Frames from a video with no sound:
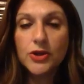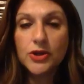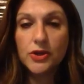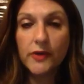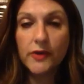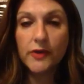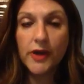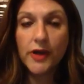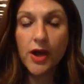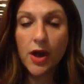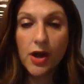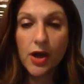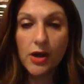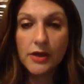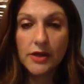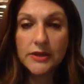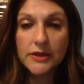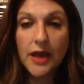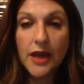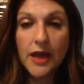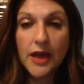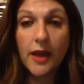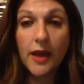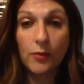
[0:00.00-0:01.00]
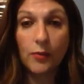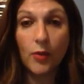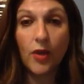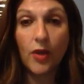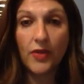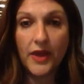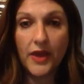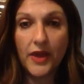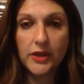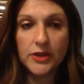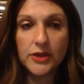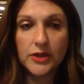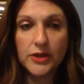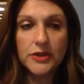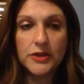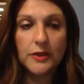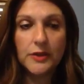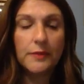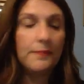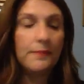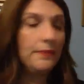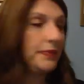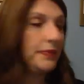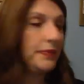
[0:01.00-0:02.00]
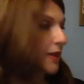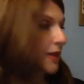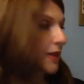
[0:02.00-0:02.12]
during a hard time what they can do.